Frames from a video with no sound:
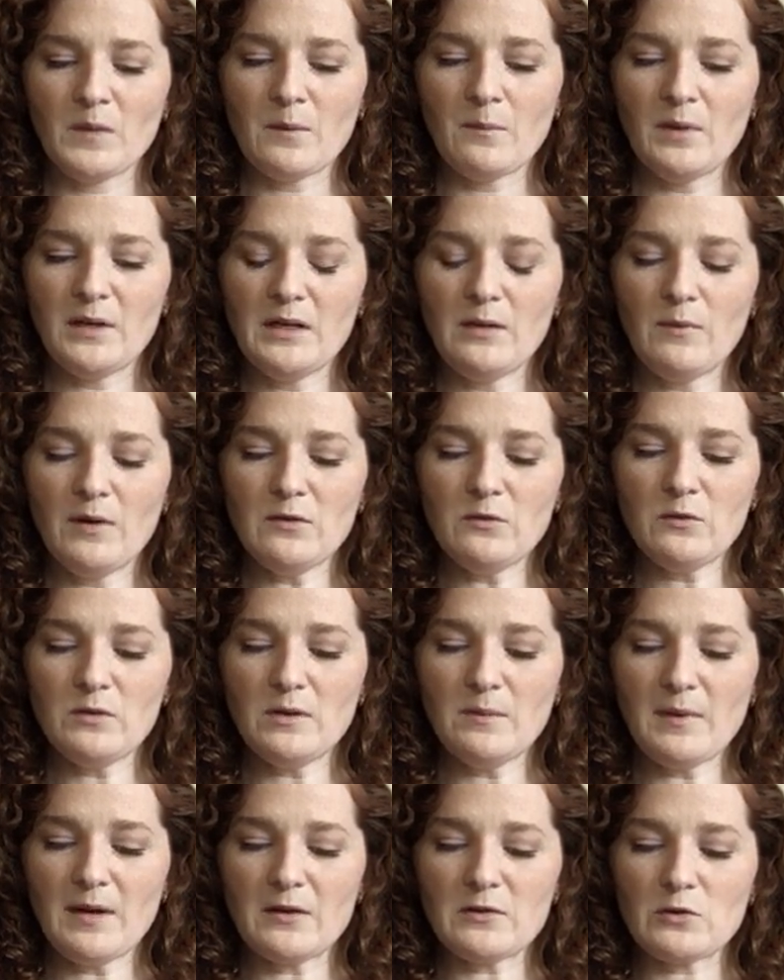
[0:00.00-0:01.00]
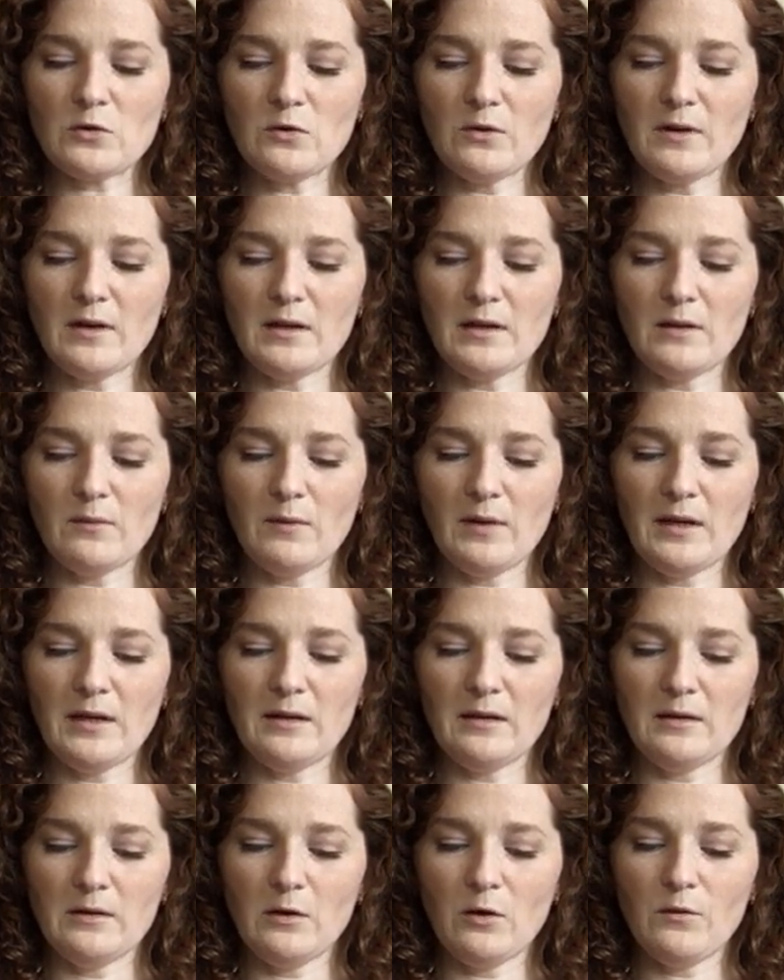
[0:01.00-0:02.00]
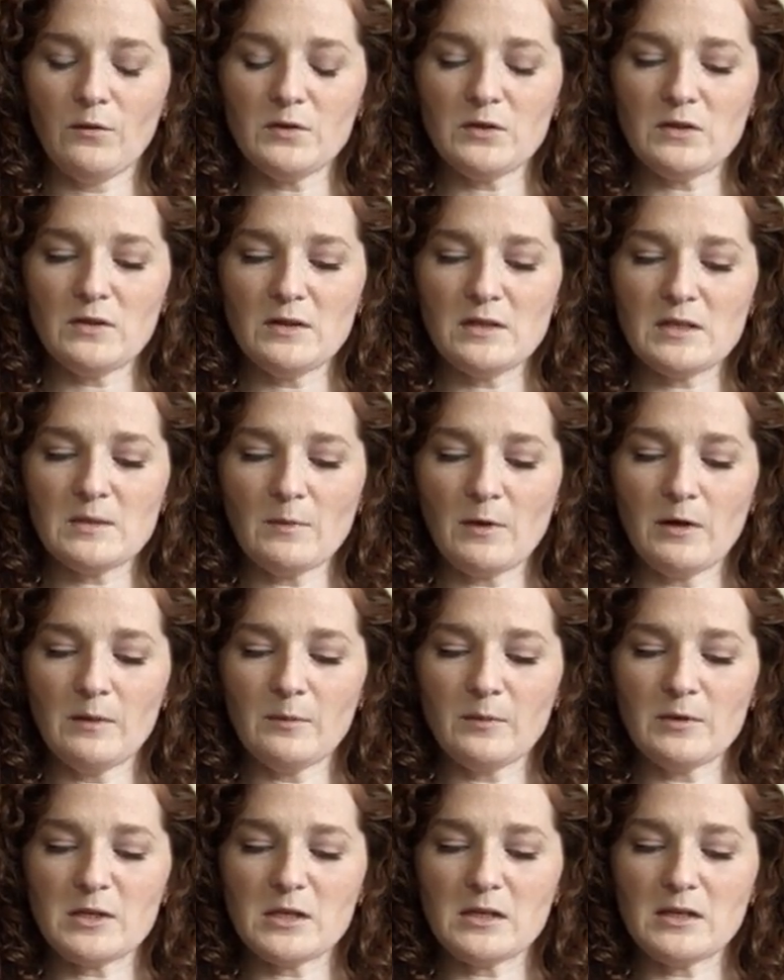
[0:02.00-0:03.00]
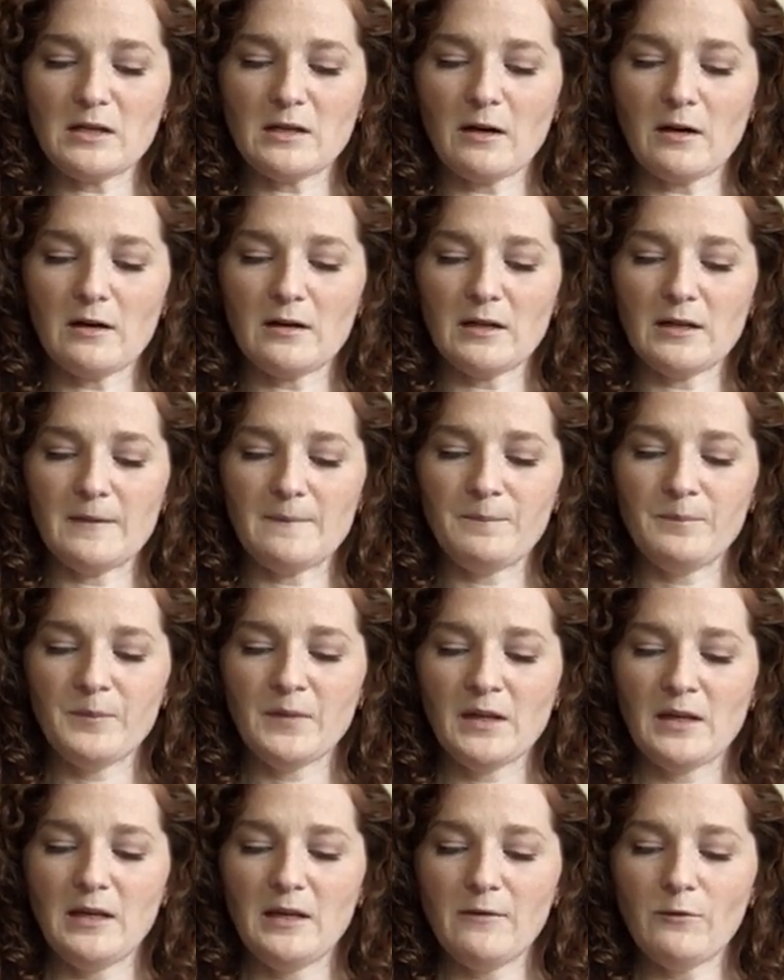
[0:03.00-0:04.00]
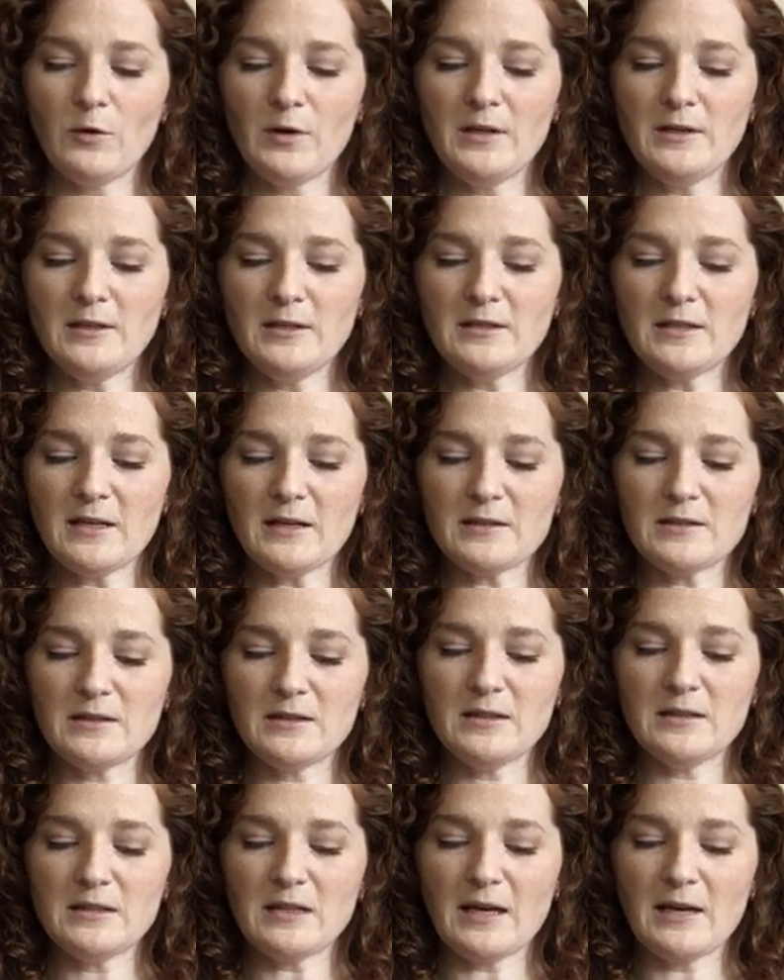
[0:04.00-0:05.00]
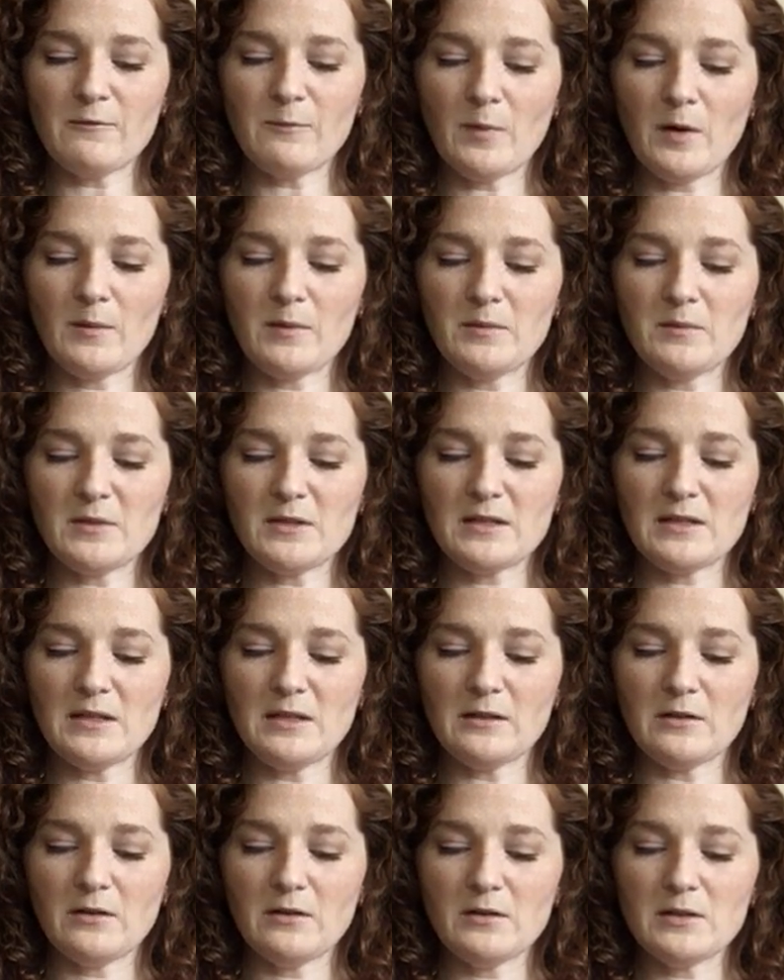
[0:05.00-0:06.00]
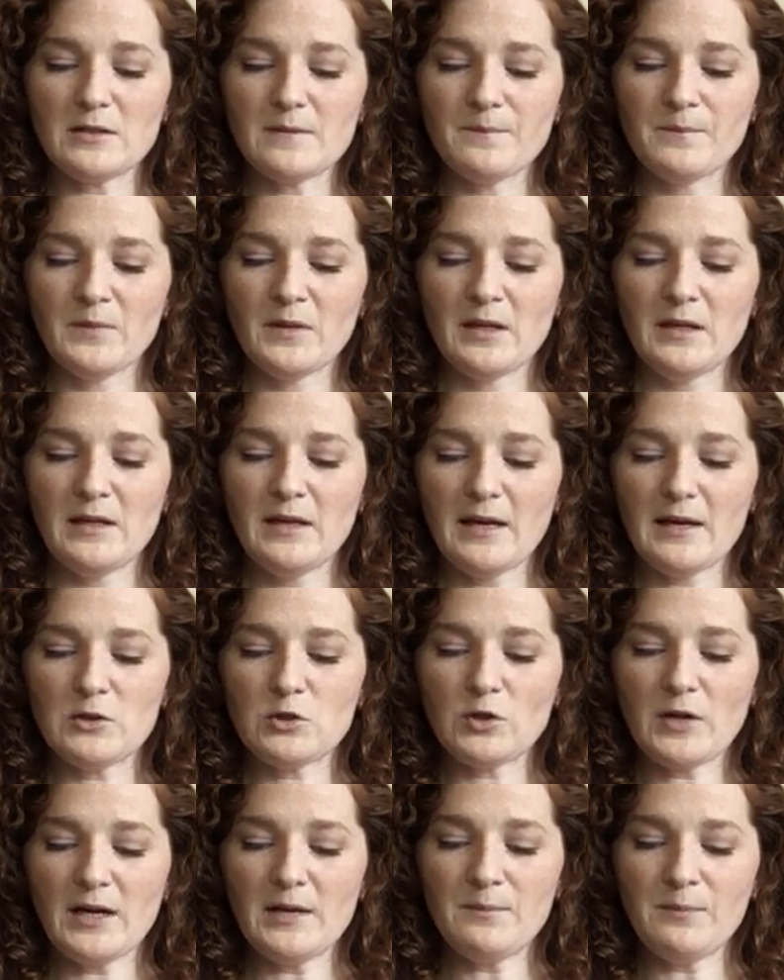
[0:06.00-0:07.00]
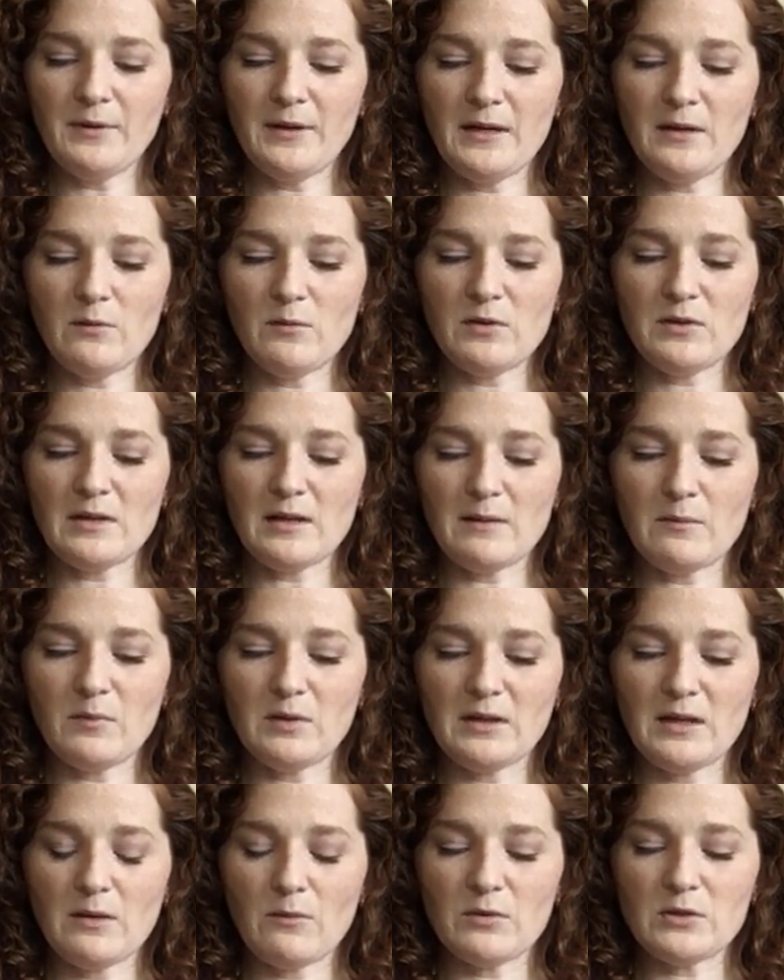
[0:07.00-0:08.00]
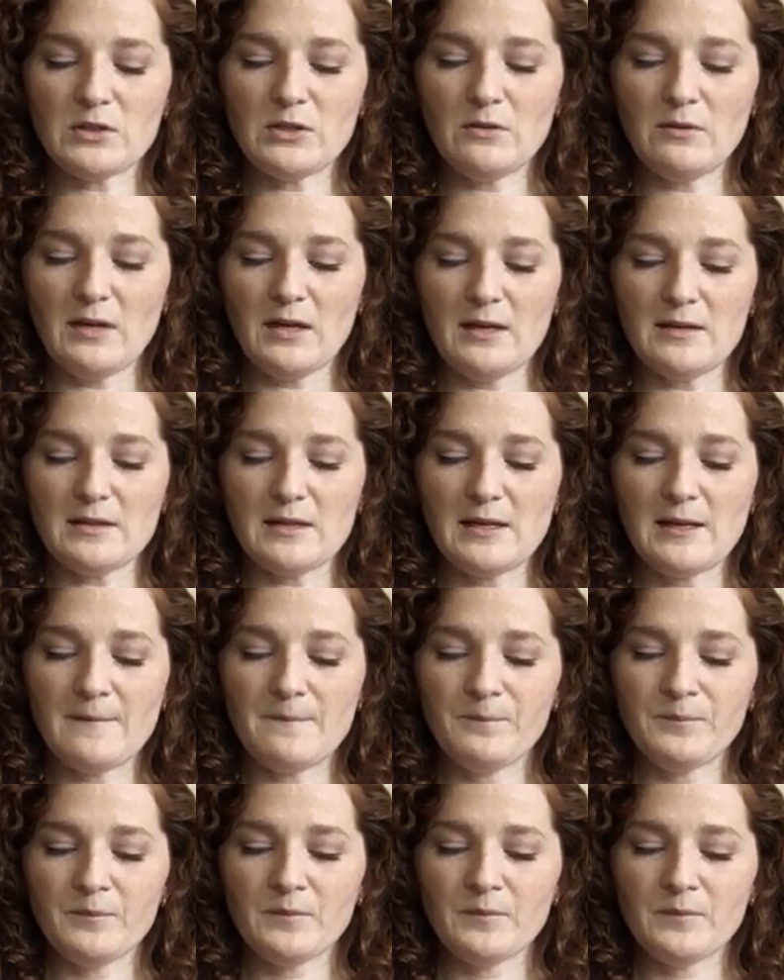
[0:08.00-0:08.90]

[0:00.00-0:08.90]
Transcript: But he went through the mouse hole anyway, and over to the small birds in the garden. He avoided the ducks and the dive-bombing mosquitoes. He had tried playing with them, but they were too easy.